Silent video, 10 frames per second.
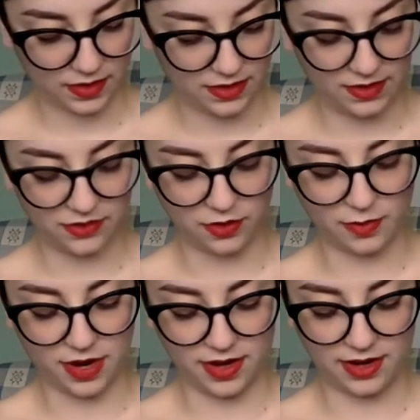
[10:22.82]
These are
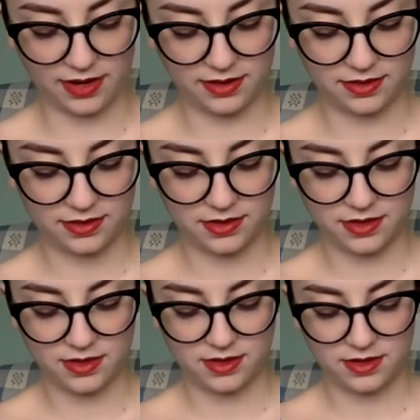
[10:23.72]
I'm
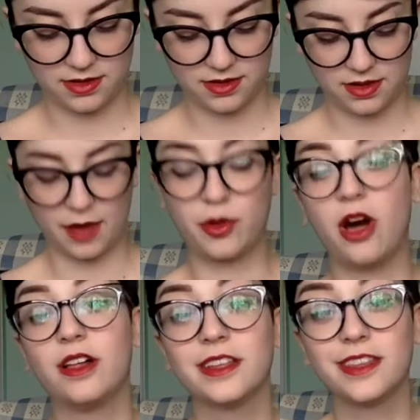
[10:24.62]

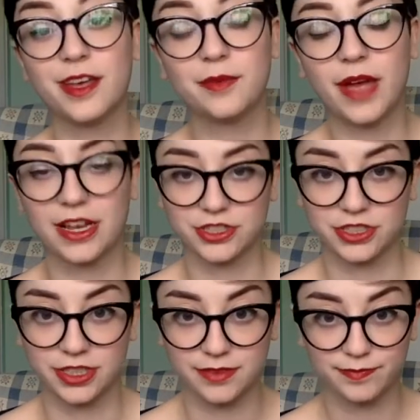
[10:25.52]
calling them,
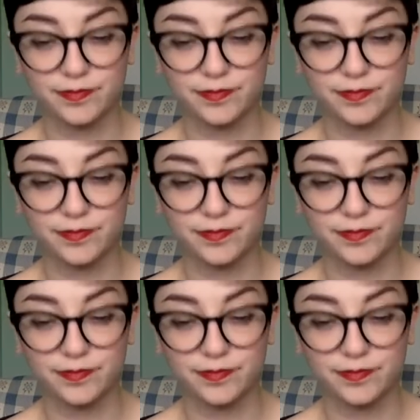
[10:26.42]
actually,